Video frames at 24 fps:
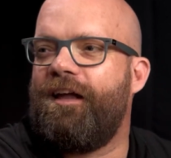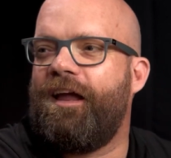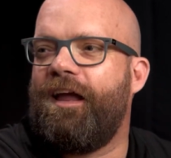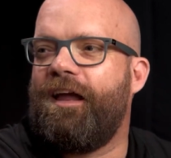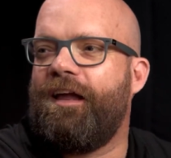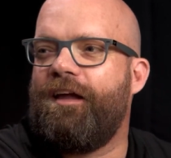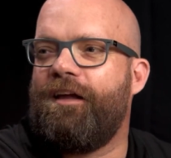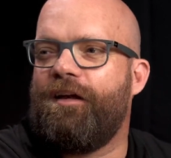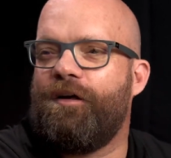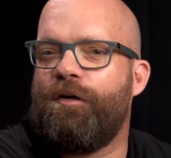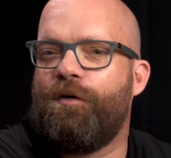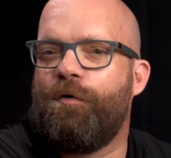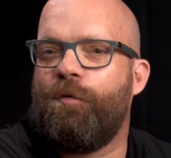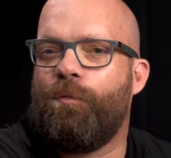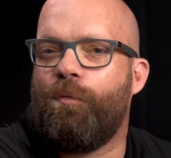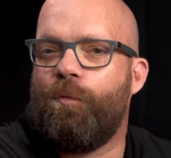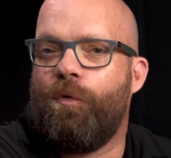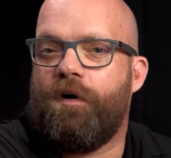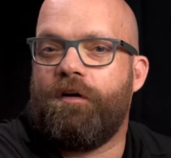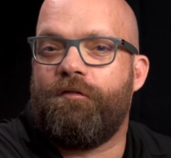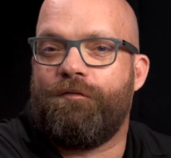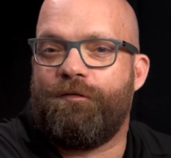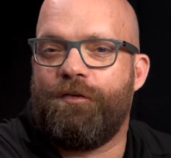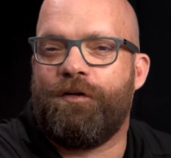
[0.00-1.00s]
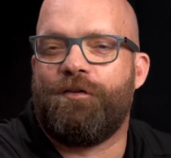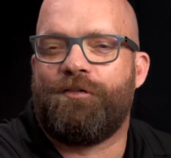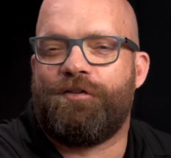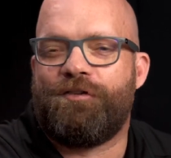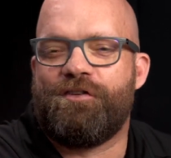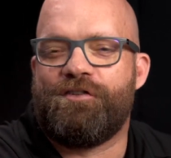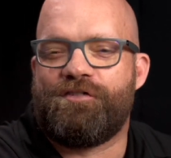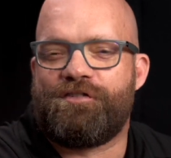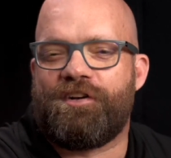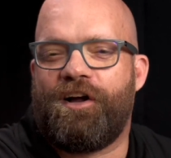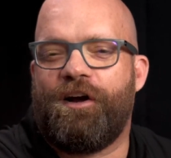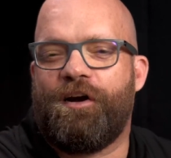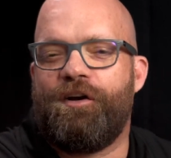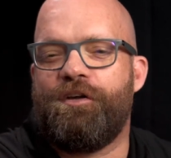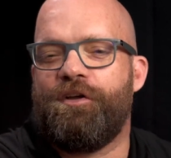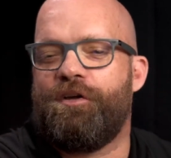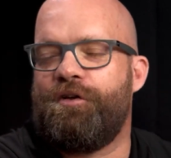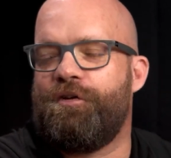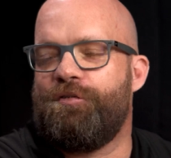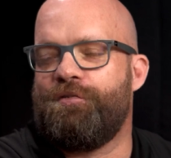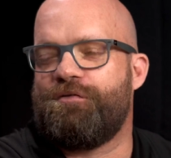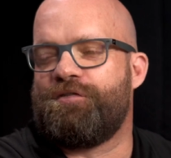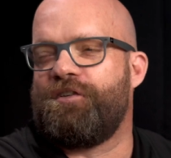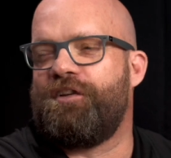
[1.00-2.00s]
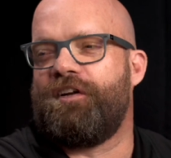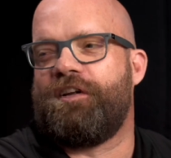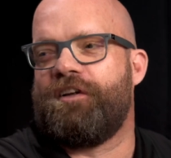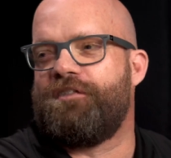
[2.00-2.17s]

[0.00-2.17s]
hey, what filters are you using?